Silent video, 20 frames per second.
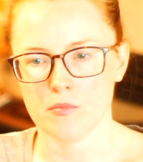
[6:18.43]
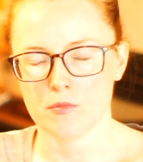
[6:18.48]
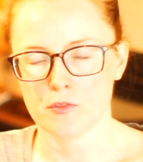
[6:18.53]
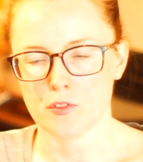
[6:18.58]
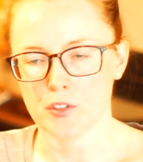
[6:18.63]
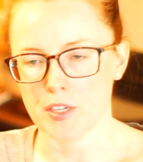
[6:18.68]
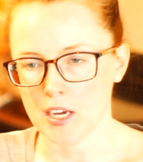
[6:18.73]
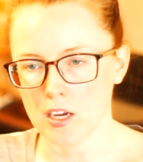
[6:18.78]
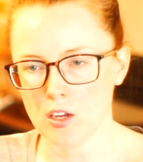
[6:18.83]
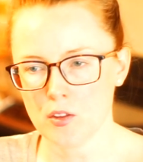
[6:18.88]

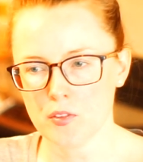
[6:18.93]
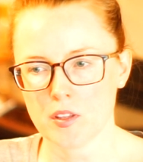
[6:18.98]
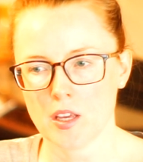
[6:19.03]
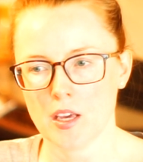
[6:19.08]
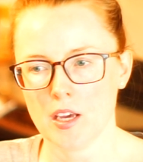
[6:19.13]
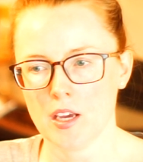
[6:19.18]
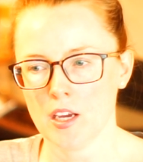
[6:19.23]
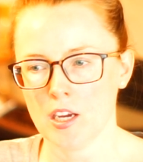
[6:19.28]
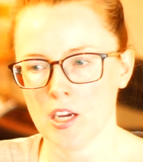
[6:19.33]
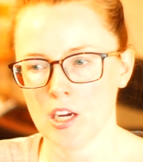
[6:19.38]
free
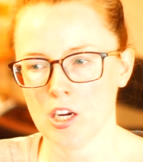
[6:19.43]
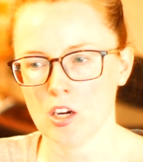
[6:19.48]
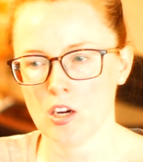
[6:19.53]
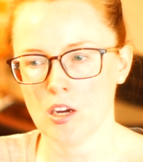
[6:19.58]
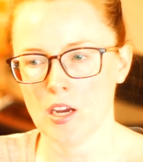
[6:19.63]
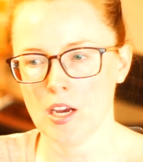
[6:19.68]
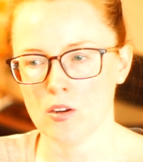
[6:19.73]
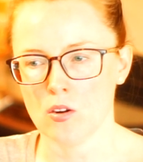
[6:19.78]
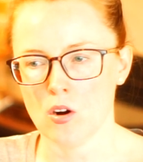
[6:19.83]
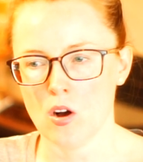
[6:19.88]

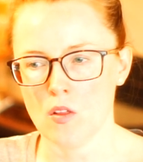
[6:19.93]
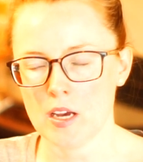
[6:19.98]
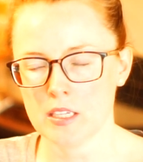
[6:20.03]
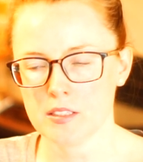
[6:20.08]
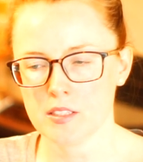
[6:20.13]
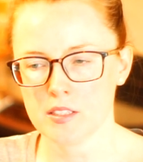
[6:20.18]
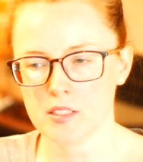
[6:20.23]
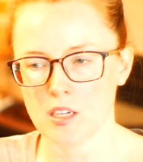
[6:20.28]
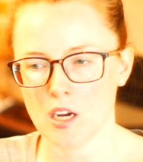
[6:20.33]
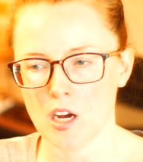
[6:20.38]
healthcare and all
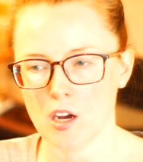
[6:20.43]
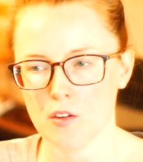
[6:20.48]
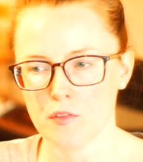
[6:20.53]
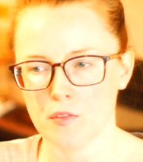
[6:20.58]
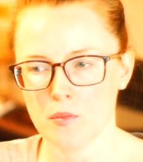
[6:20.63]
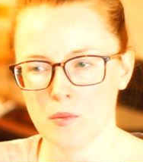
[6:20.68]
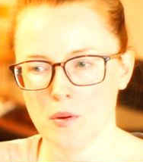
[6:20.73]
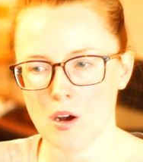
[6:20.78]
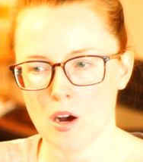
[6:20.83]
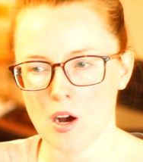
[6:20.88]
that stuff,